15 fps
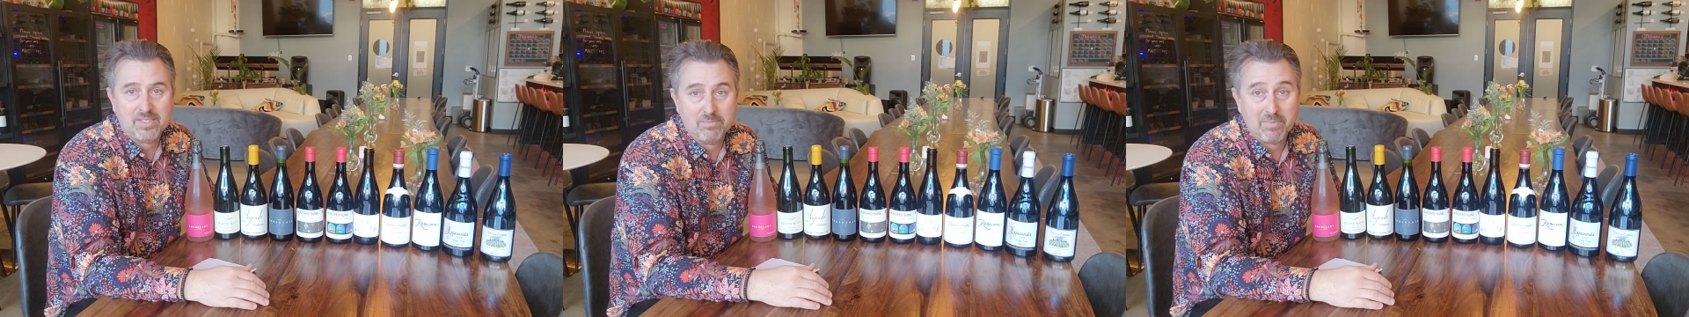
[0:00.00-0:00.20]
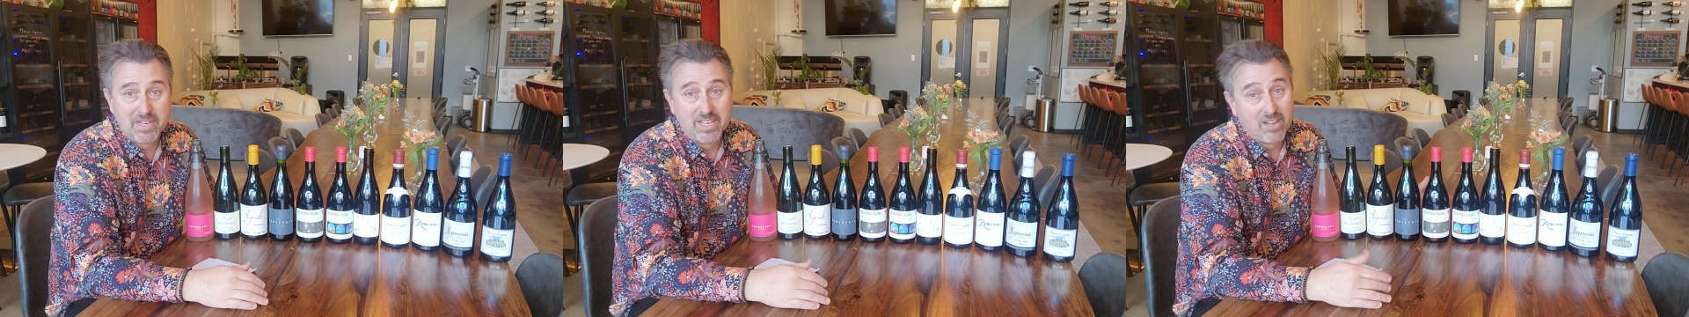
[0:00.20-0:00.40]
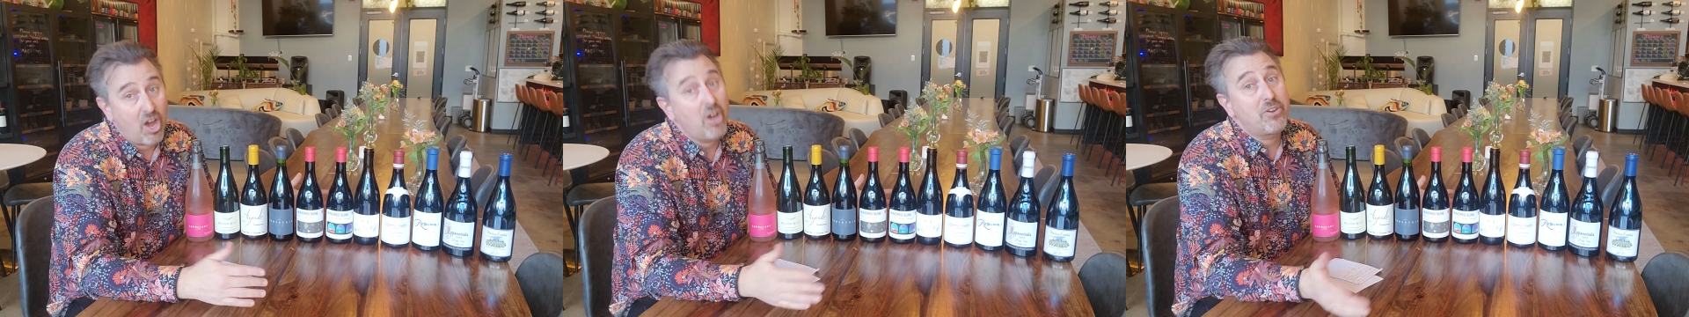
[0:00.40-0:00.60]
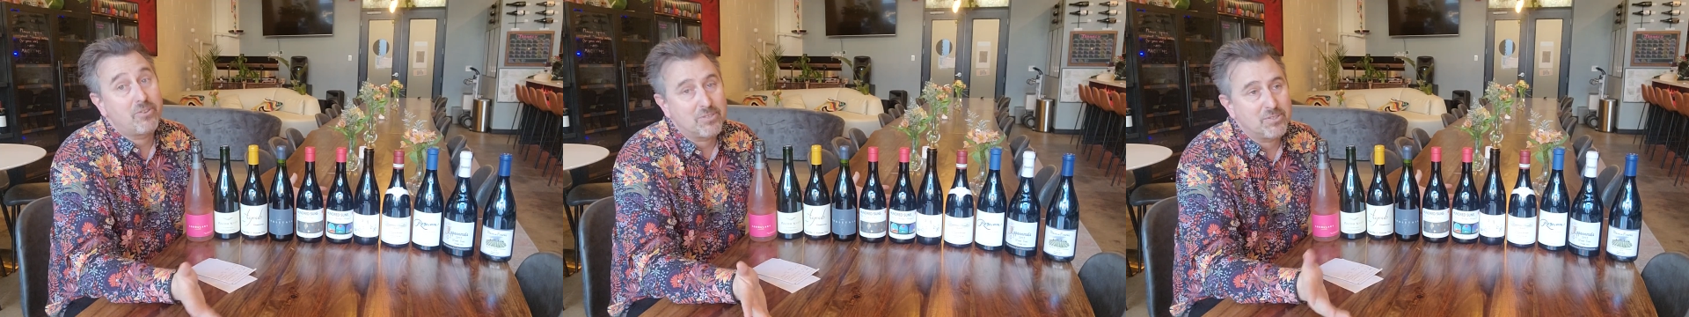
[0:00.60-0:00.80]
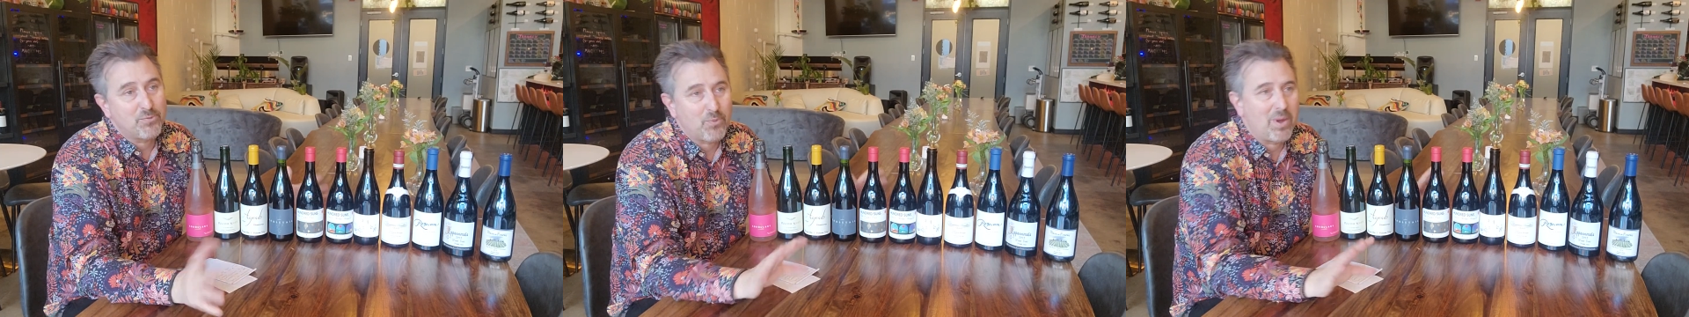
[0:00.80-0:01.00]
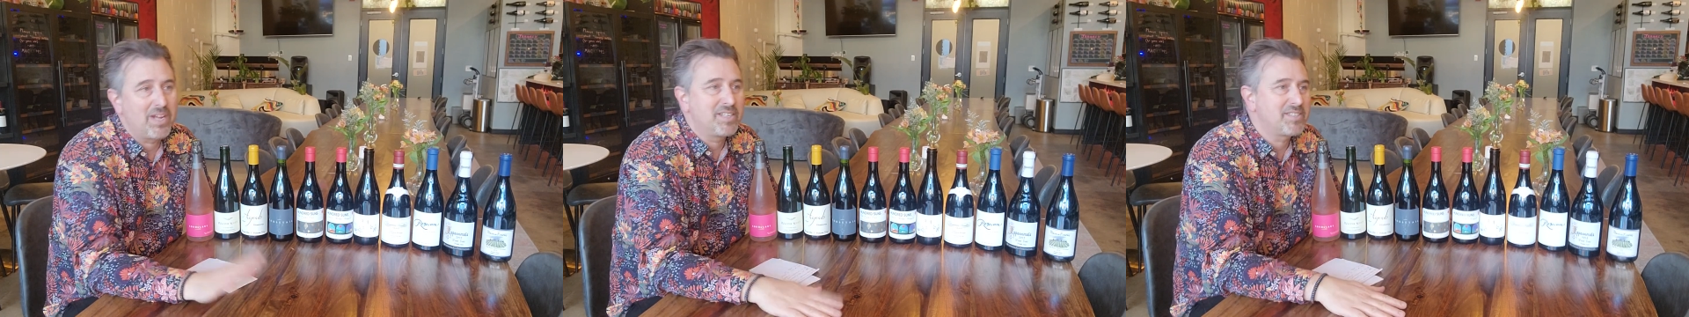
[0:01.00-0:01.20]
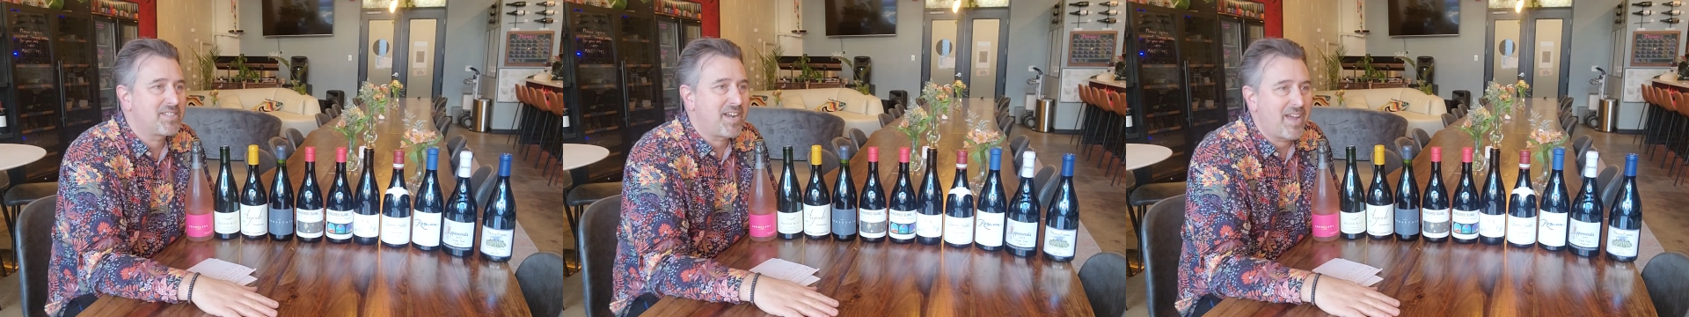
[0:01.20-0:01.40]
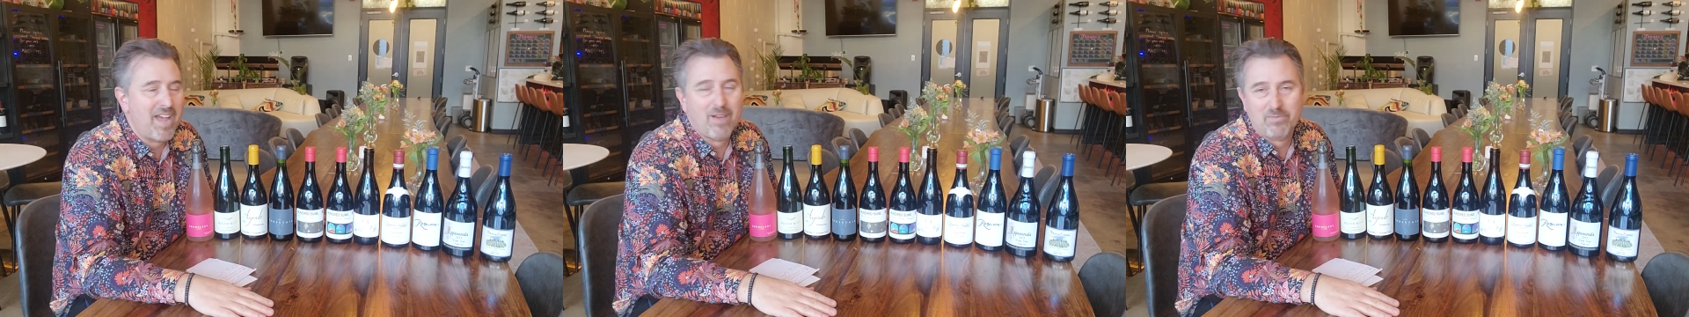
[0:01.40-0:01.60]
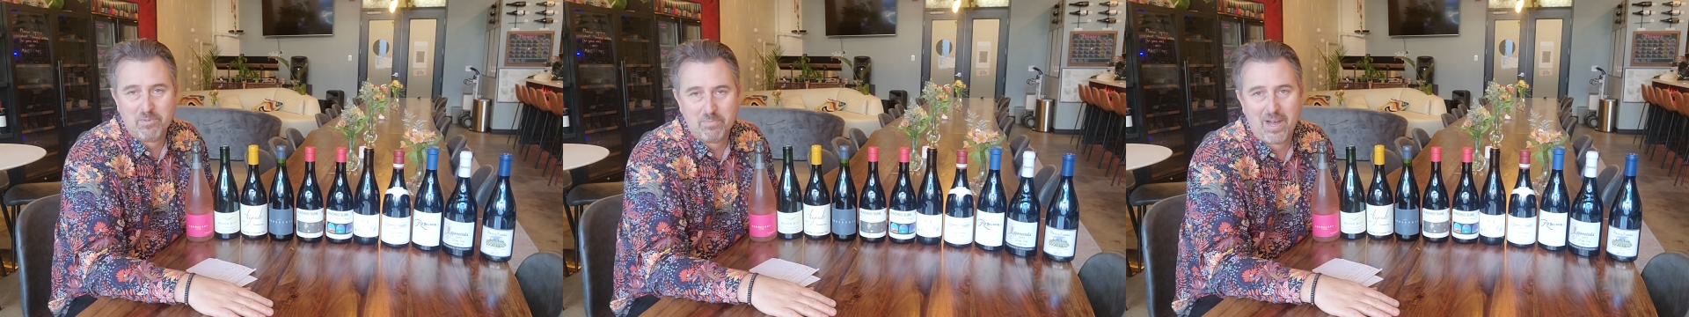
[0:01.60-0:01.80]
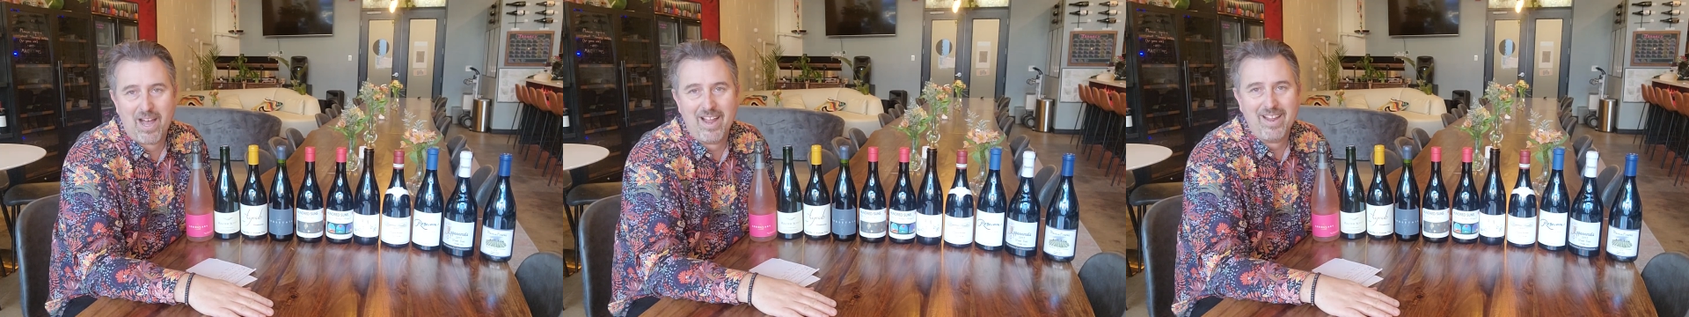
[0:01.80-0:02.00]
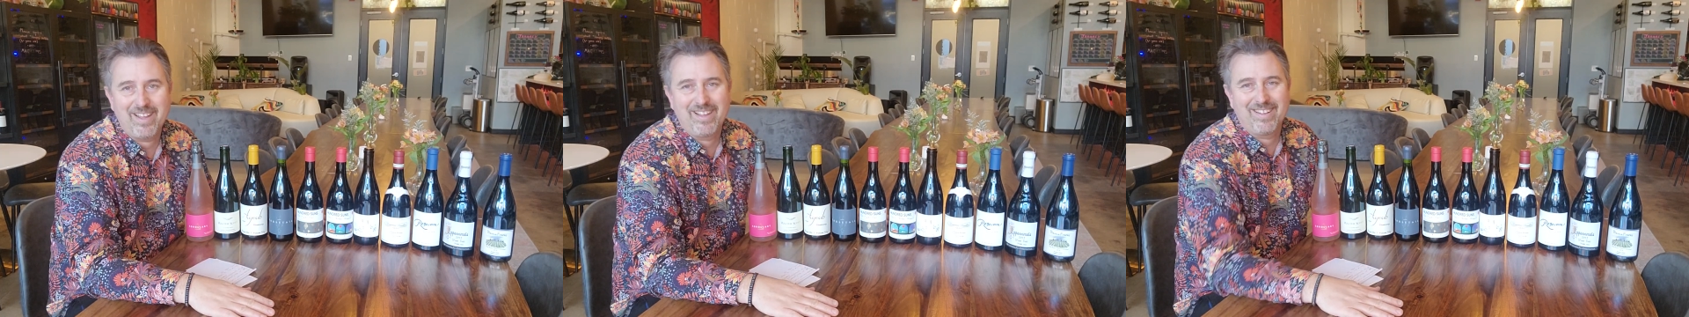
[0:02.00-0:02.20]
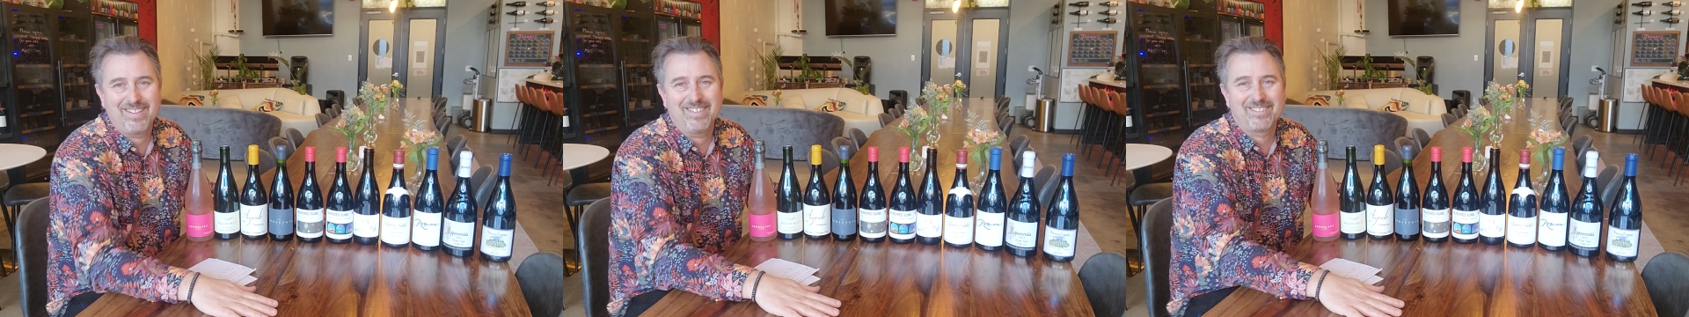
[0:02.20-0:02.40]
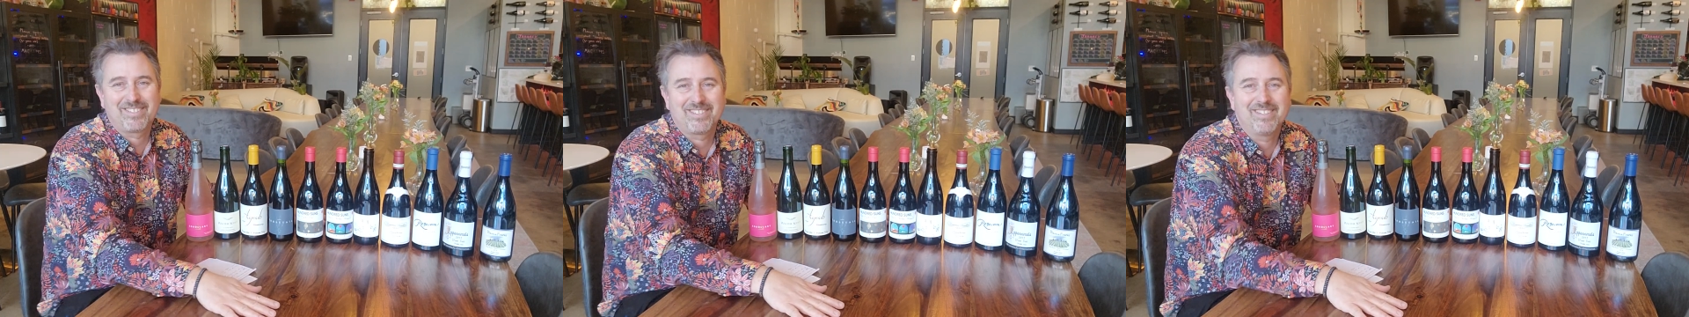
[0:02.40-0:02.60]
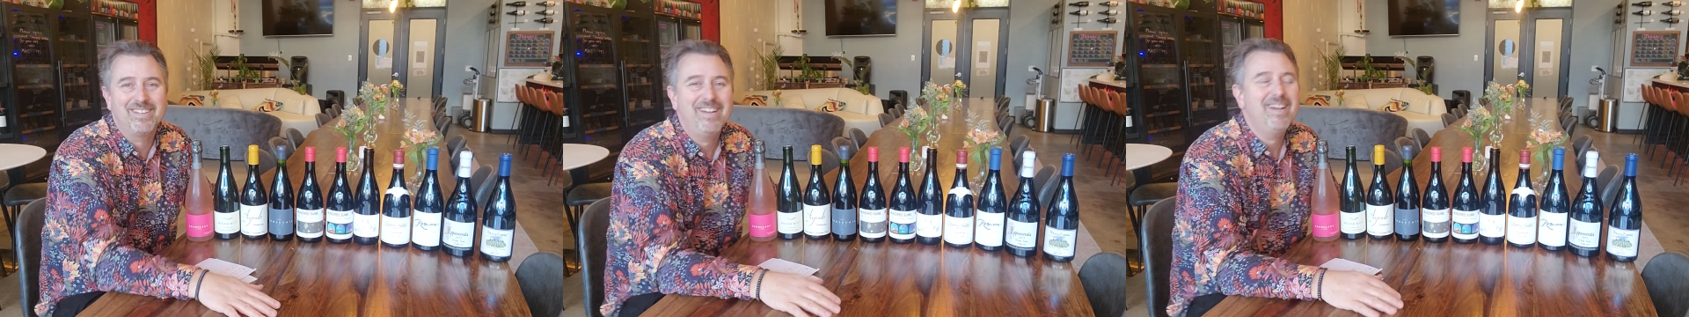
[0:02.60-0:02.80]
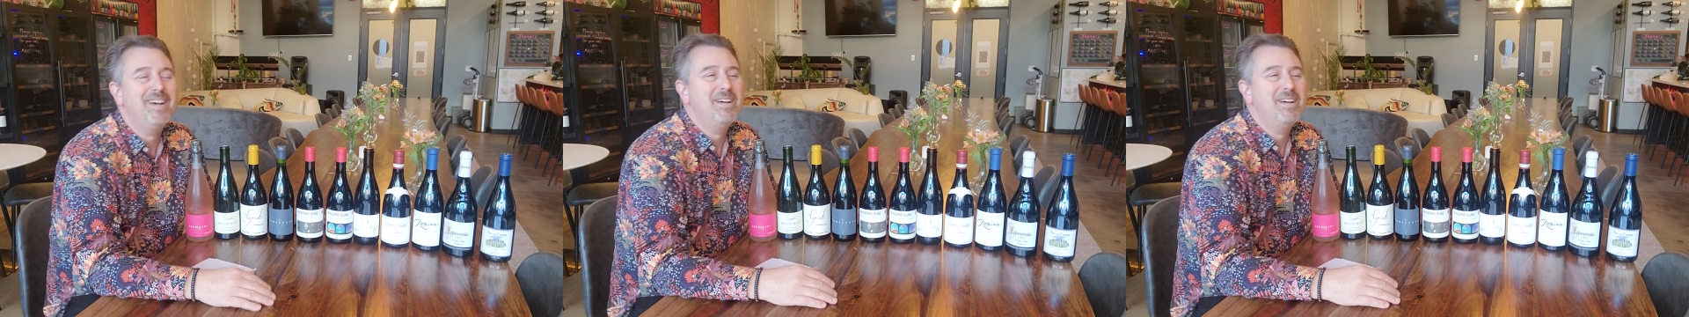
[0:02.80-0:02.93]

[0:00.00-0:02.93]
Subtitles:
the many hundreds of wines that I have to buy to